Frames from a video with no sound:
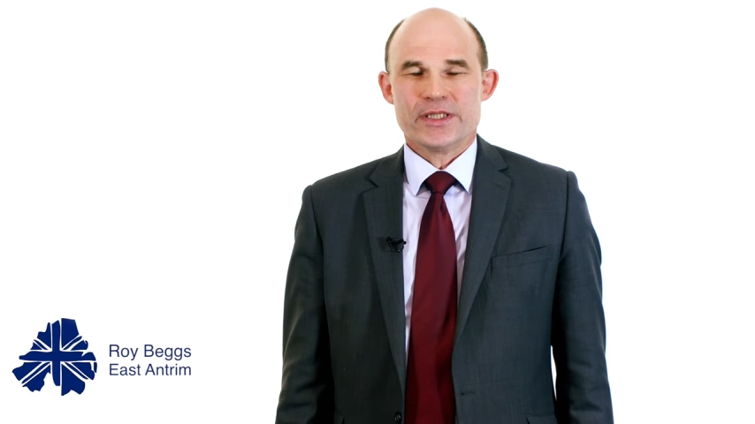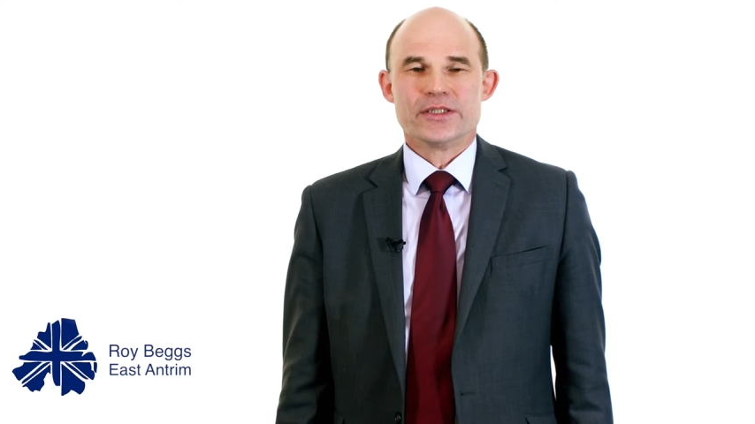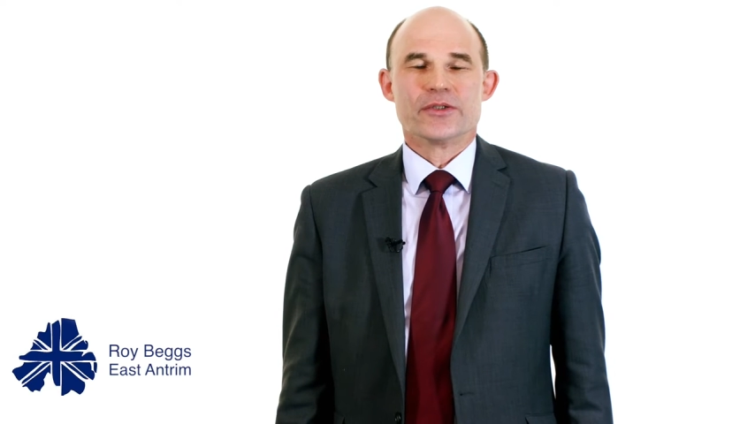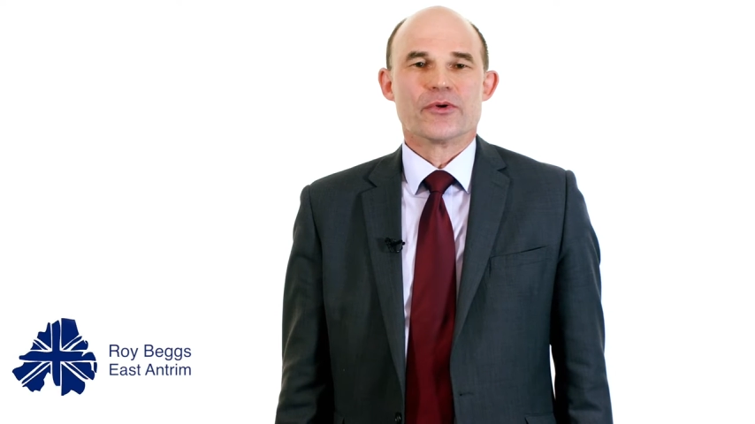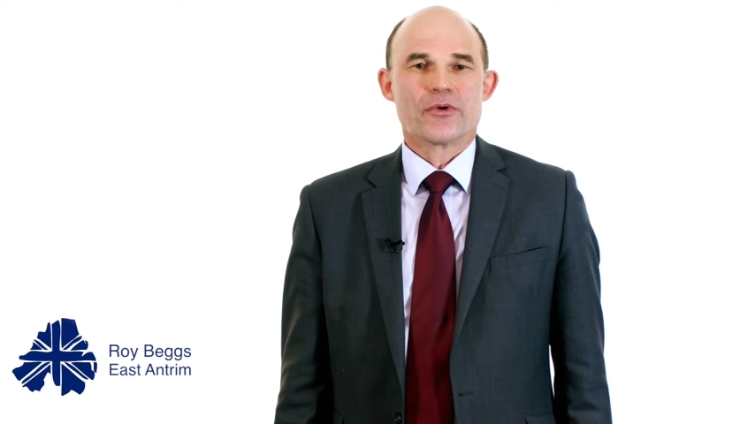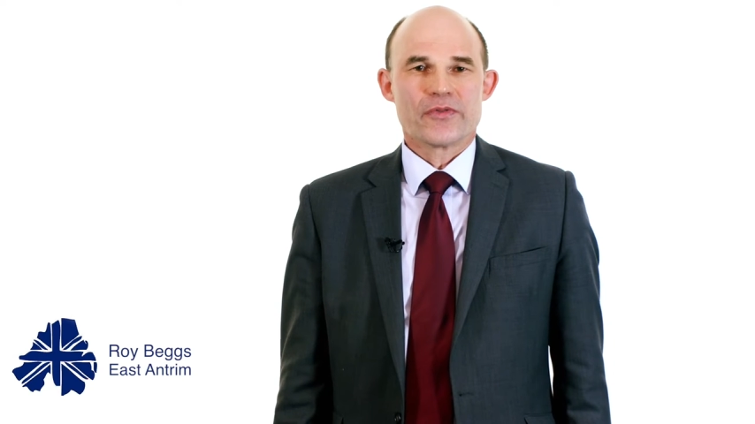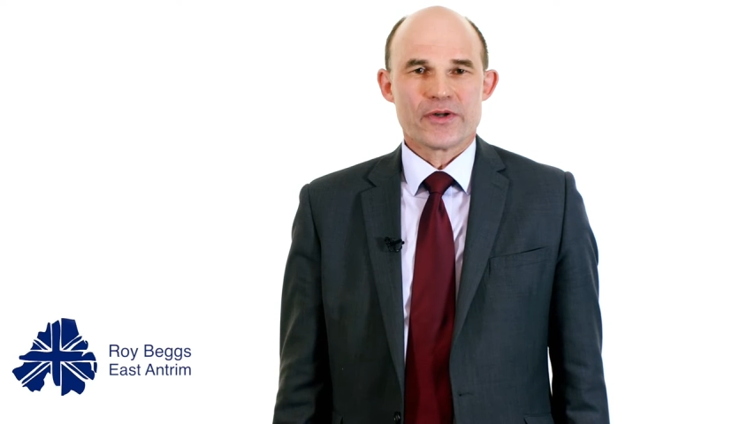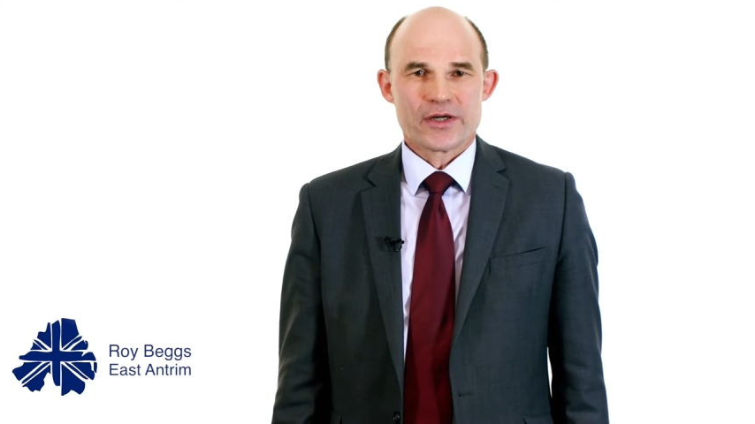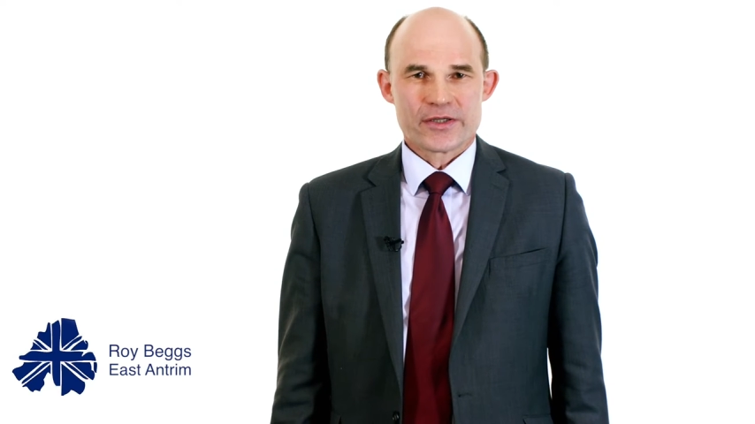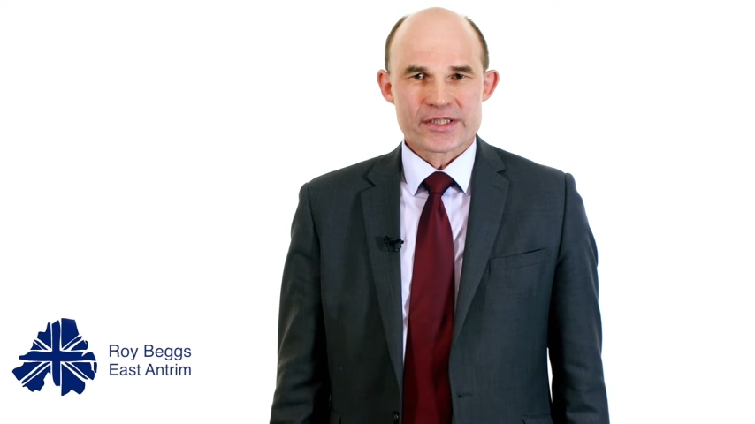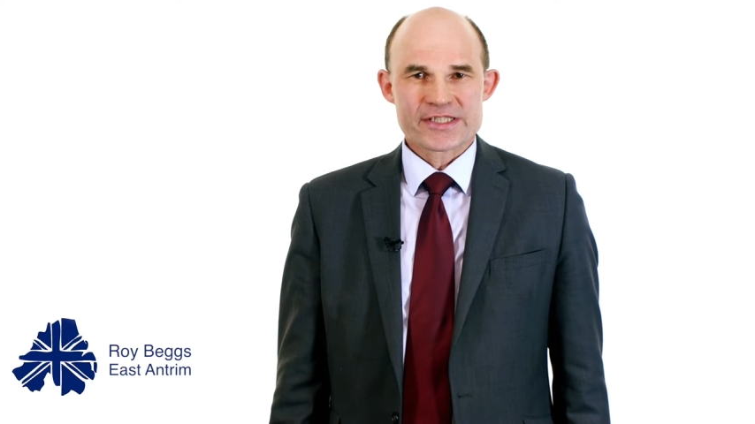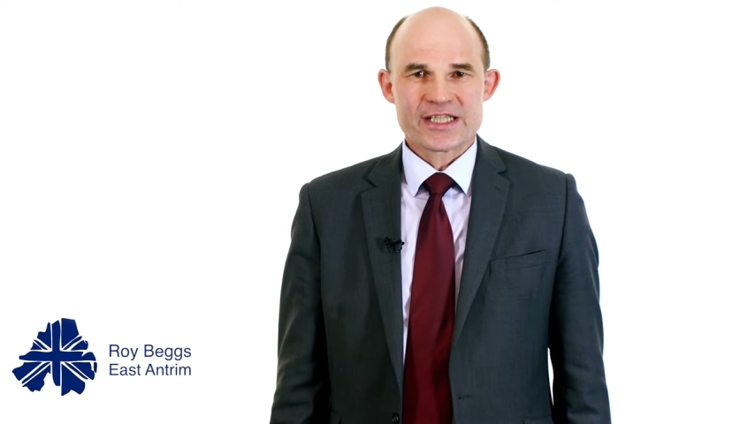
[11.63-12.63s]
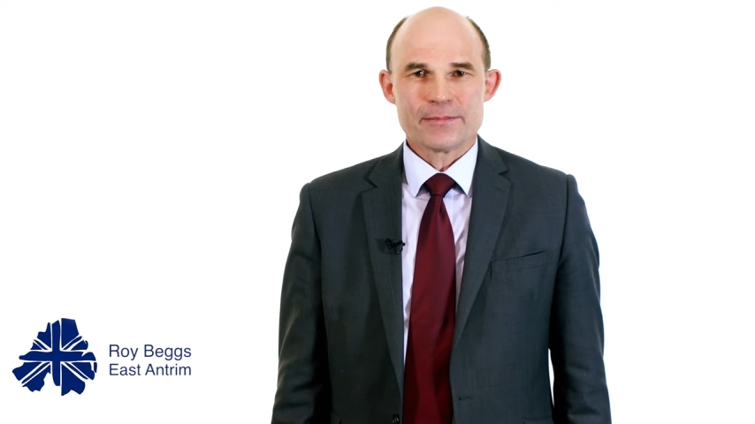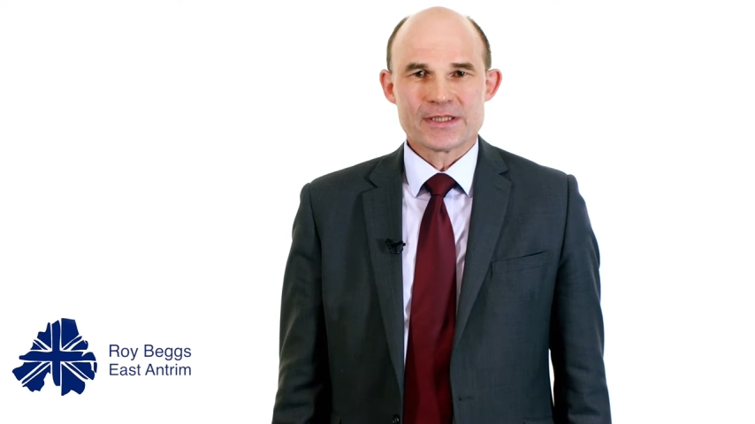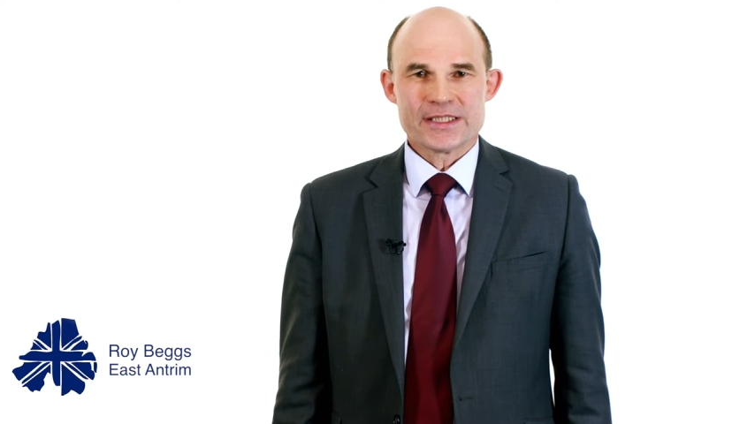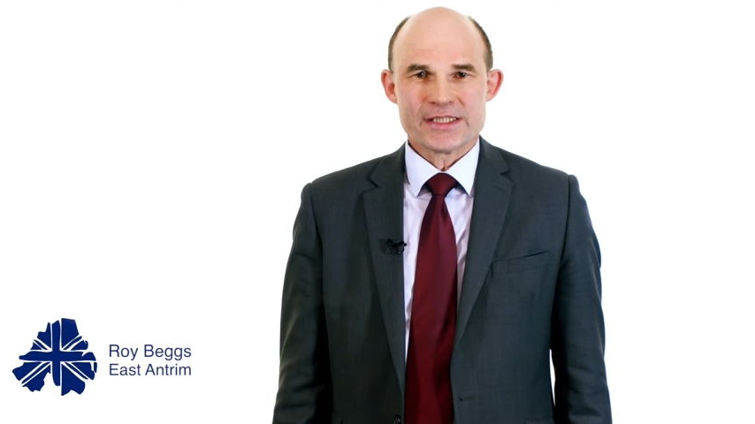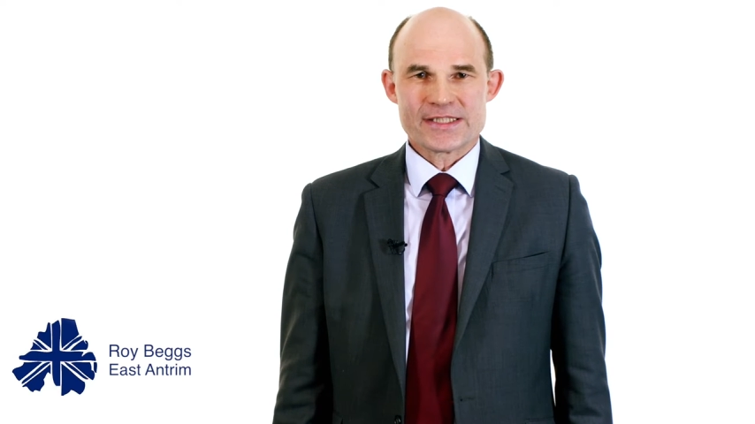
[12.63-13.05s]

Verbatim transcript: in the Northern Ireland Assembly